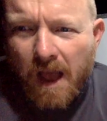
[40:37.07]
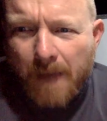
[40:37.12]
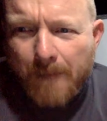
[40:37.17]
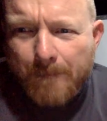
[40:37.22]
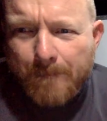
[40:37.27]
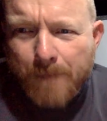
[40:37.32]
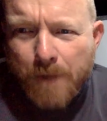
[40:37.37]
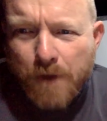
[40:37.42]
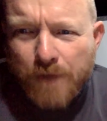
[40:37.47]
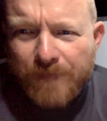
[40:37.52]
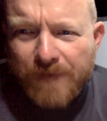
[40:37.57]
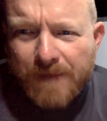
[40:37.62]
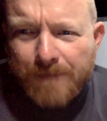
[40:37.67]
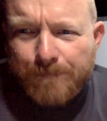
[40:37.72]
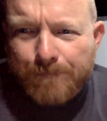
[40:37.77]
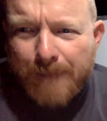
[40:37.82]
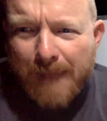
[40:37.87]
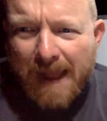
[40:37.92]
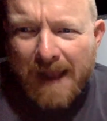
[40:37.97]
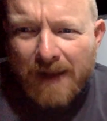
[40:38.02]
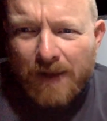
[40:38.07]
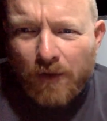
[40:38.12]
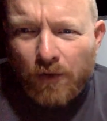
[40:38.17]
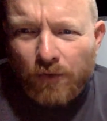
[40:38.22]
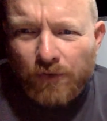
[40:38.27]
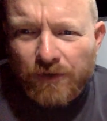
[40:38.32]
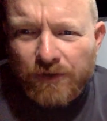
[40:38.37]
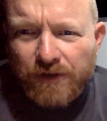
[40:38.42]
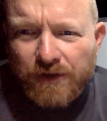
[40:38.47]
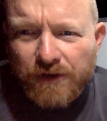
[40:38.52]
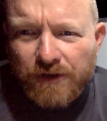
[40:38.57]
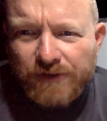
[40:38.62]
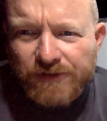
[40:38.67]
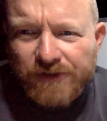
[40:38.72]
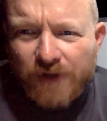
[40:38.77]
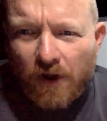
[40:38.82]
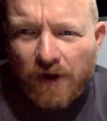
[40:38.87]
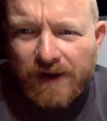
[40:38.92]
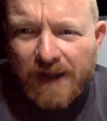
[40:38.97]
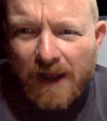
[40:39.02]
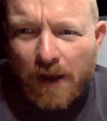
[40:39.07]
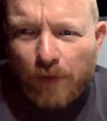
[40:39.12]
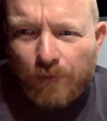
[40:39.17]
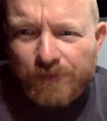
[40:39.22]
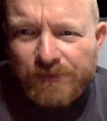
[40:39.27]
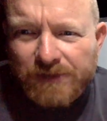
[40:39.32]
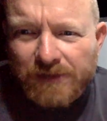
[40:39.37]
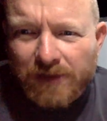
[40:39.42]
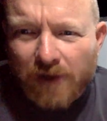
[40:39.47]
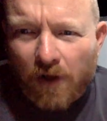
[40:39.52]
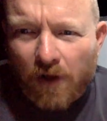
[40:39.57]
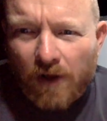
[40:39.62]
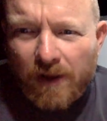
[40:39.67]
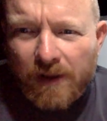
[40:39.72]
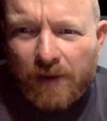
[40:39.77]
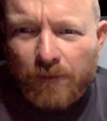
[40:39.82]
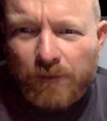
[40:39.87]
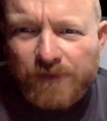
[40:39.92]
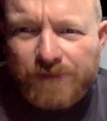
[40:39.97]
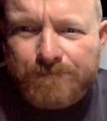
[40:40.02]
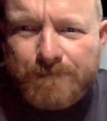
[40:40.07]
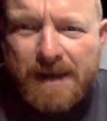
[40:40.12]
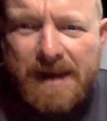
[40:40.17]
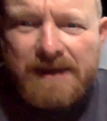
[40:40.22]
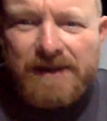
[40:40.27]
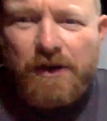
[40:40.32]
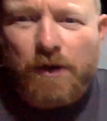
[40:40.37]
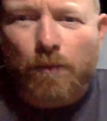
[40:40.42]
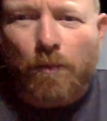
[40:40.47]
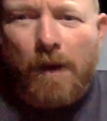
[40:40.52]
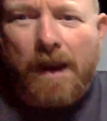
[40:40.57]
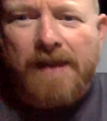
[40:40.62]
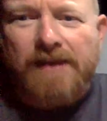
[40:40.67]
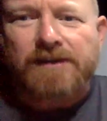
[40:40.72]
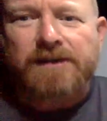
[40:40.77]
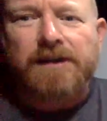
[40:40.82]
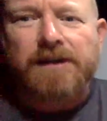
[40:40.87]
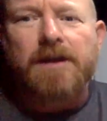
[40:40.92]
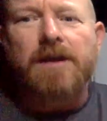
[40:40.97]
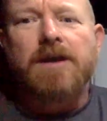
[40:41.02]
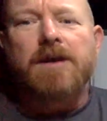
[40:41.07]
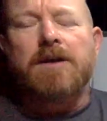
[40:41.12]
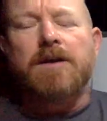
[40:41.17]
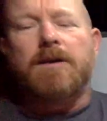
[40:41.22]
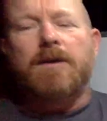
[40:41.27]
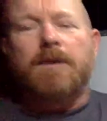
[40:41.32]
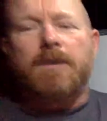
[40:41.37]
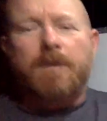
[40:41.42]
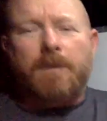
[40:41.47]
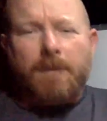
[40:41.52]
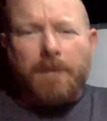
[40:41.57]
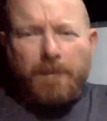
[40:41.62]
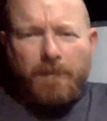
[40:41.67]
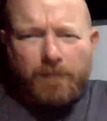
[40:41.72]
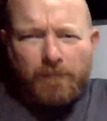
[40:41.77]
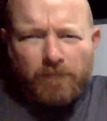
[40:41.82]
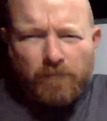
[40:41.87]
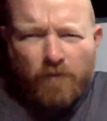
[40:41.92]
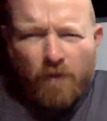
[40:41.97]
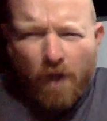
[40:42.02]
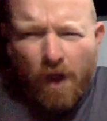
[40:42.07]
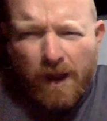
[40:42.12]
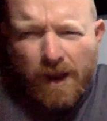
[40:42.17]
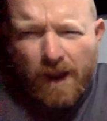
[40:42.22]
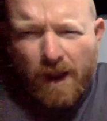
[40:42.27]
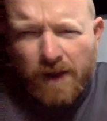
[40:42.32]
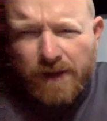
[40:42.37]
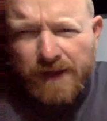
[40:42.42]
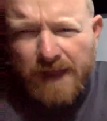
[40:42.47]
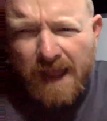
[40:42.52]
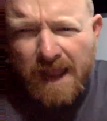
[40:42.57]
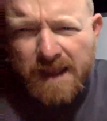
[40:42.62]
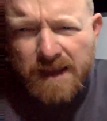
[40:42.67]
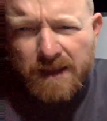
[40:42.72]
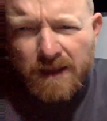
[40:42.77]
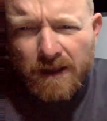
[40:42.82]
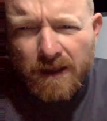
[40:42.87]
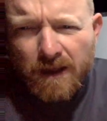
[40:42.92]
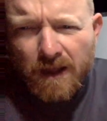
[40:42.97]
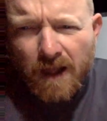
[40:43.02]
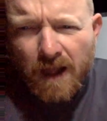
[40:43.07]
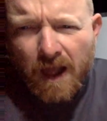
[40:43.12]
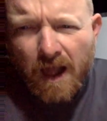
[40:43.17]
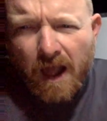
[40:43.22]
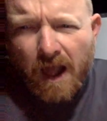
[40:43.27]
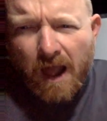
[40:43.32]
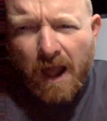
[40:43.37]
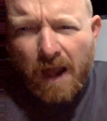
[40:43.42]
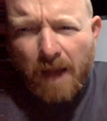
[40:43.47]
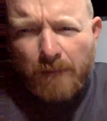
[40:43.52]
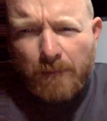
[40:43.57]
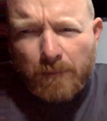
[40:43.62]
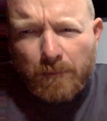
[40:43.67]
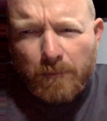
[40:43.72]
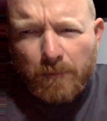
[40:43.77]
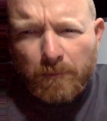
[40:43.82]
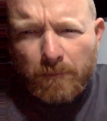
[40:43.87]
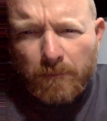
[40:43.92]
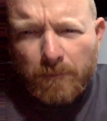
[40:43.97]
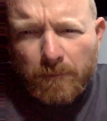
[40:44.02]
moving back on the new side helps a lot. It was medium wind. Right, okay. Yeah,